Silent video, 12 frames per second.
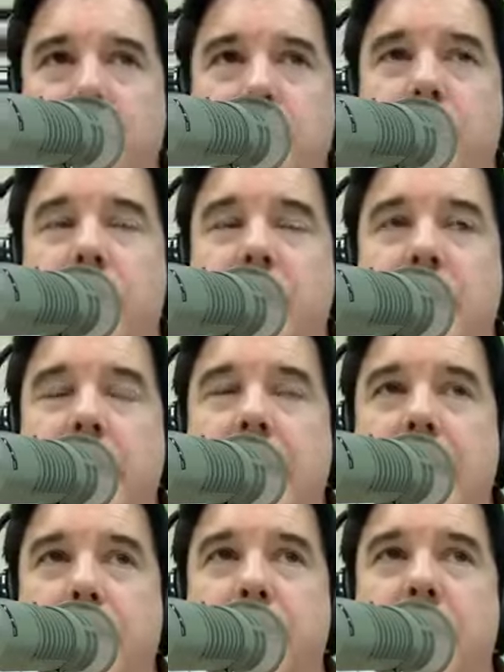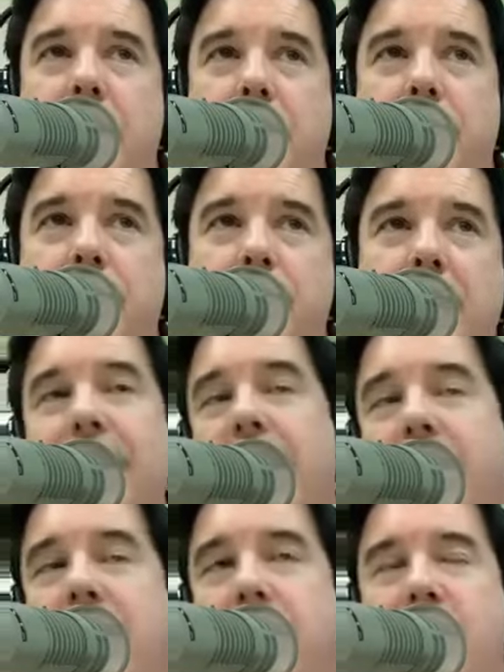Your son keeps. I
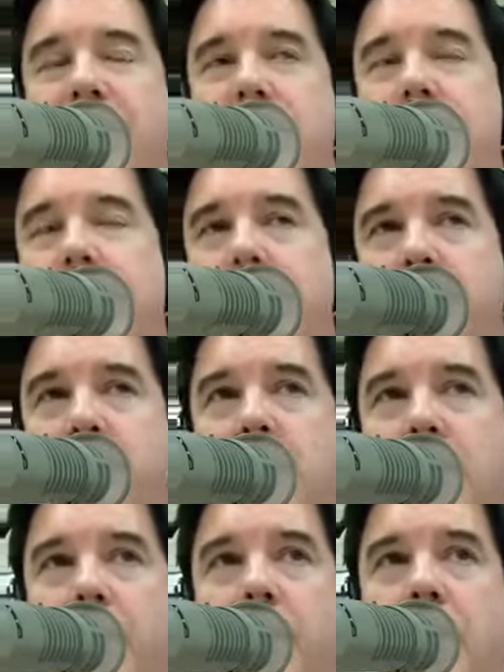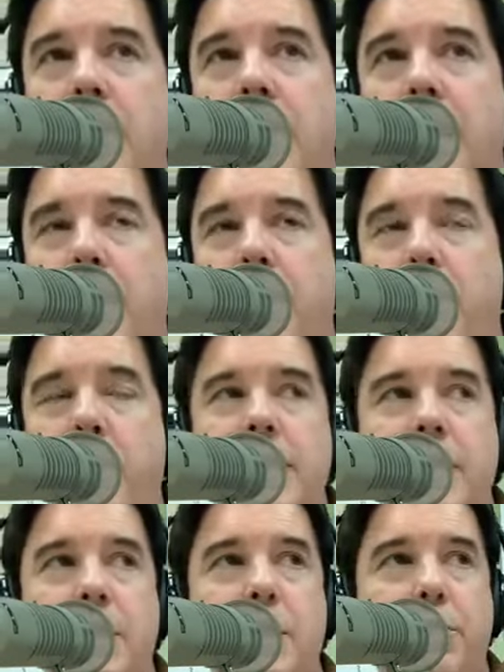love that. Your son keeps
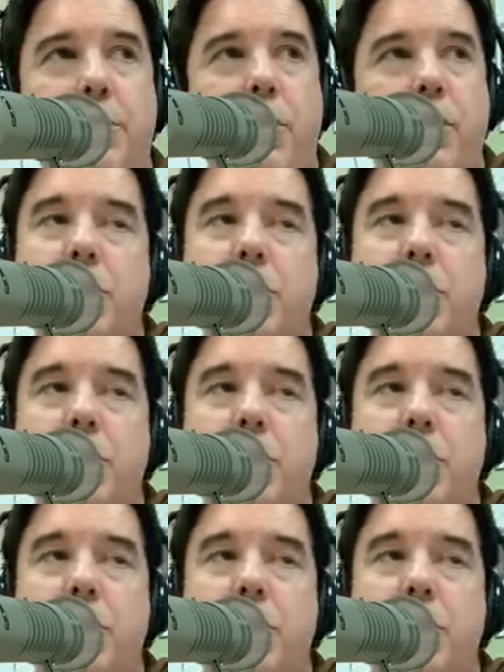pointing to the Paul.